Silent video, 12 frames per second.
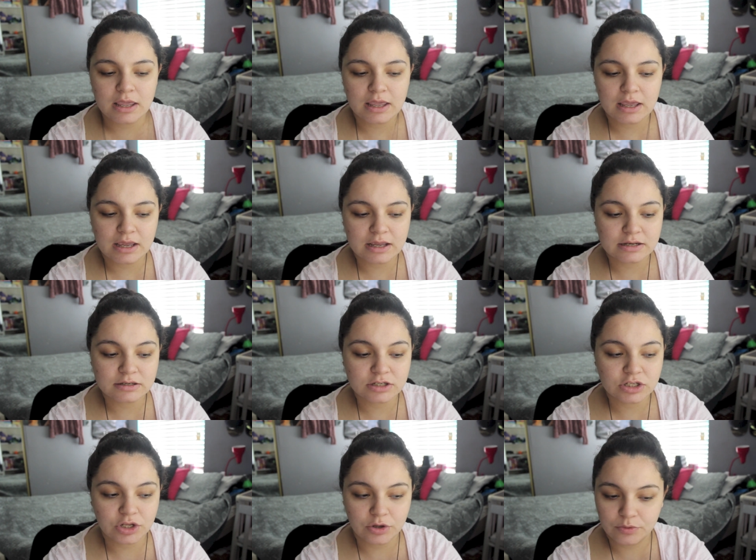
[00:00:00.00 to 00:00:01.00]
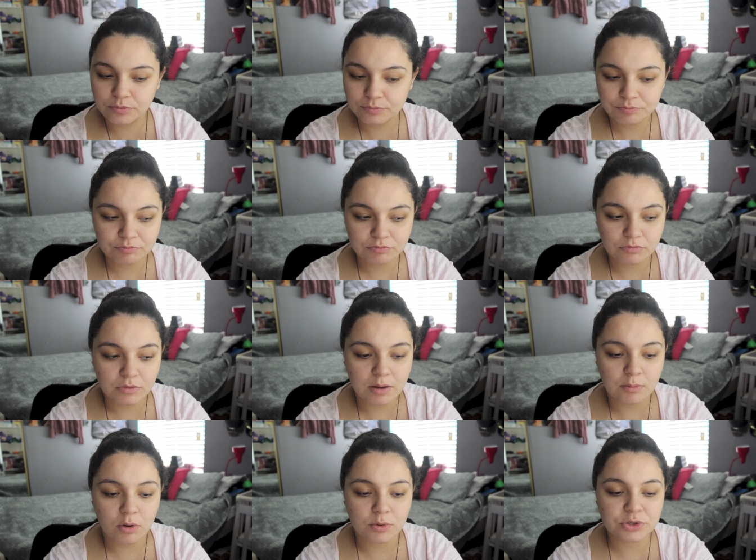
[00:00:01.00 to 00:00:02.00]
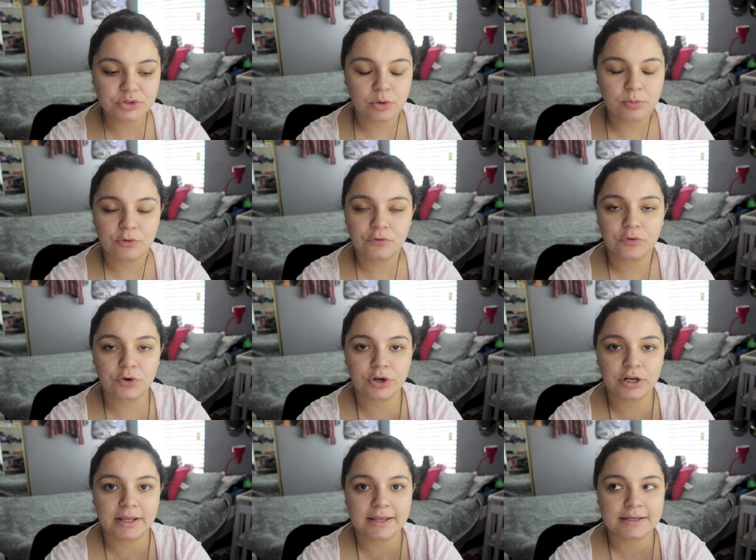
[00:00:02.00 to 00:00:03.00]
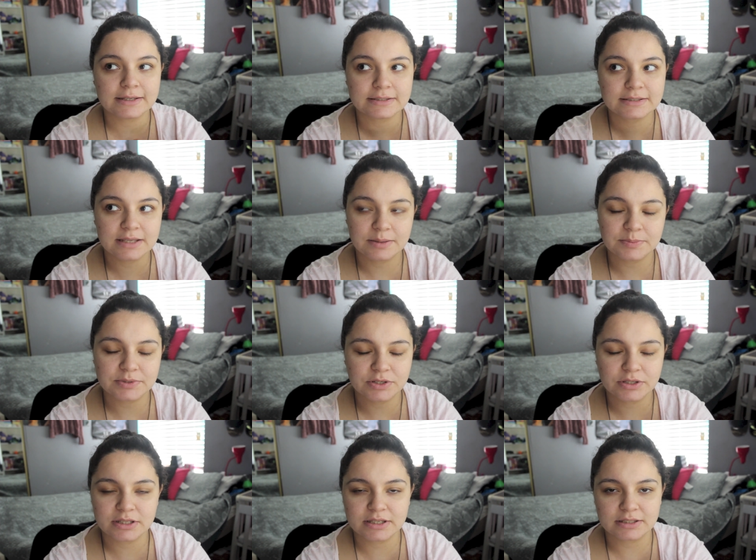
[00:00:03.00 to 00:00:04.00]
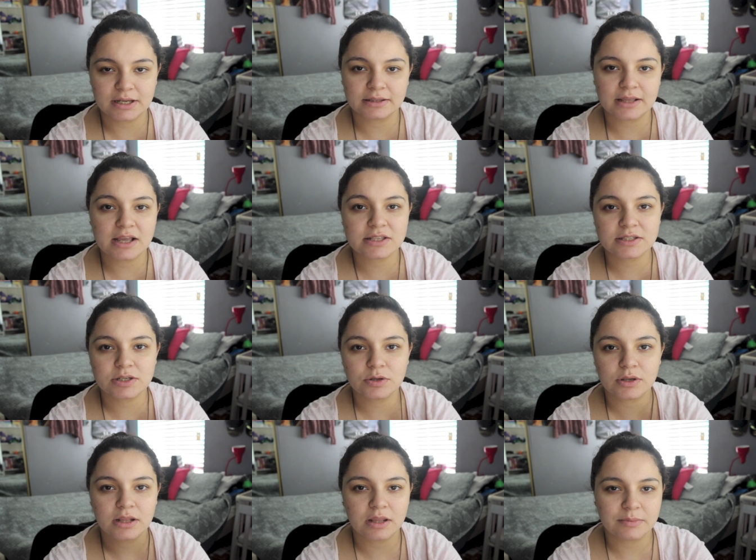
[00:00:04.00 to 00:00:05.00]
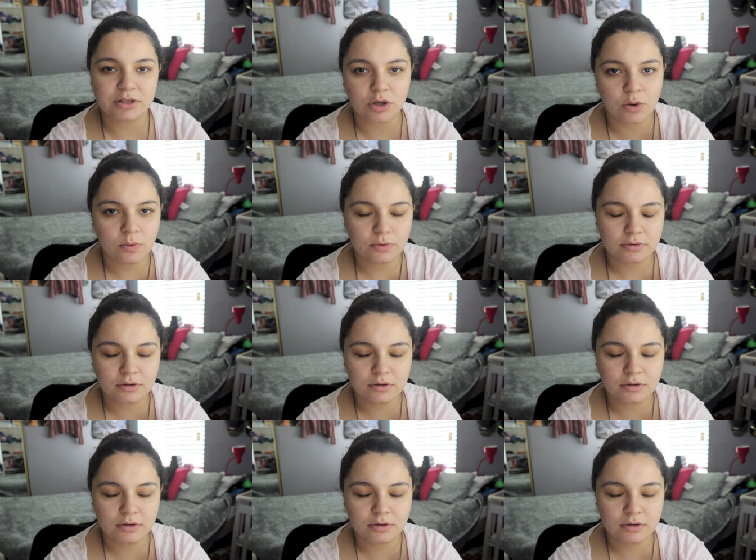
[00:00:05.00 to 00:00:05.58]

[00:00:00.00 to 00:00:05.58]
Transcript: And, you know, I'm always open for, like, tips and things like that. So you can let me know.